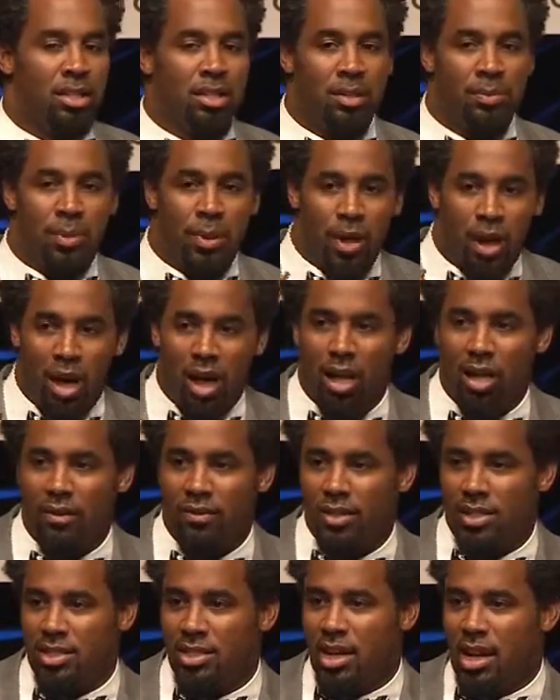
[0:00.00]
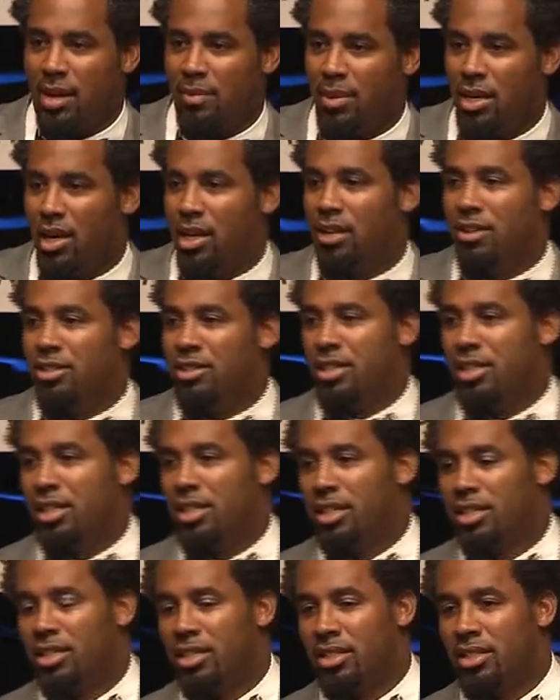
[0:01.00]
to put all of his time and
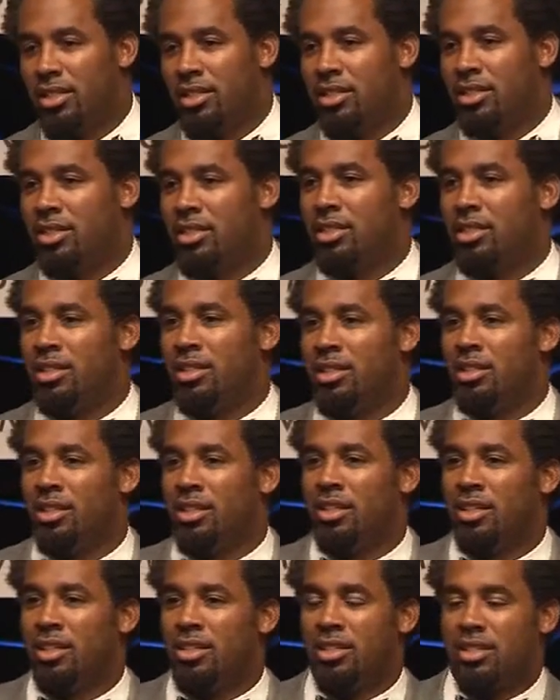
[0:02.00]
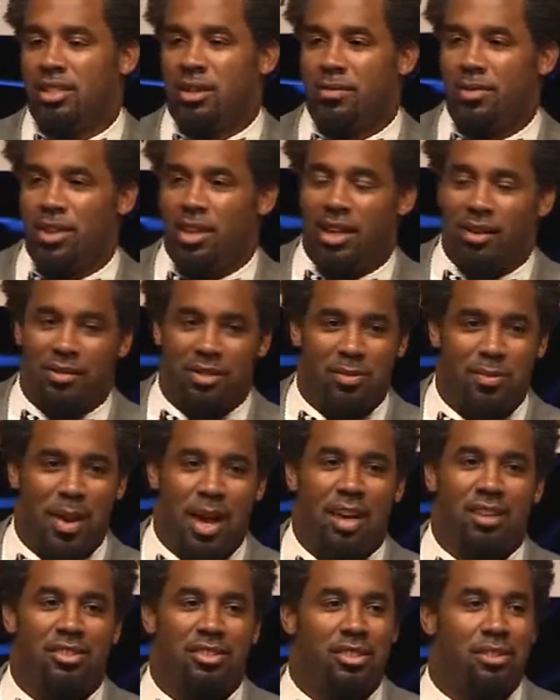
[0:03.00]
energy into something that he was
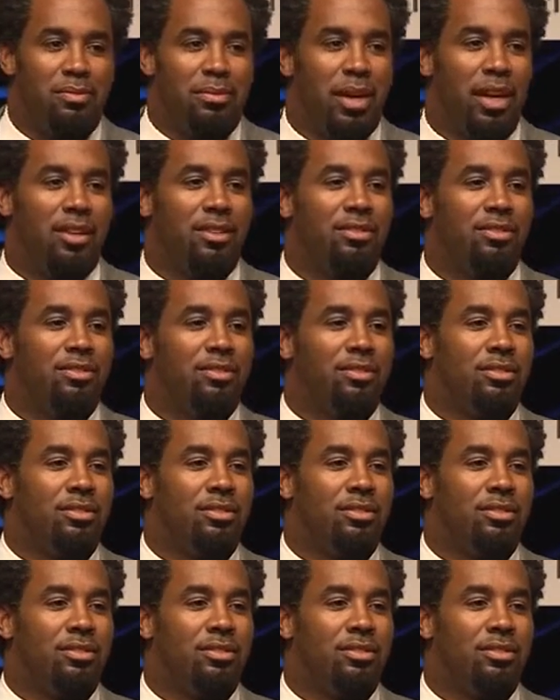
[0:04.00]
passionate about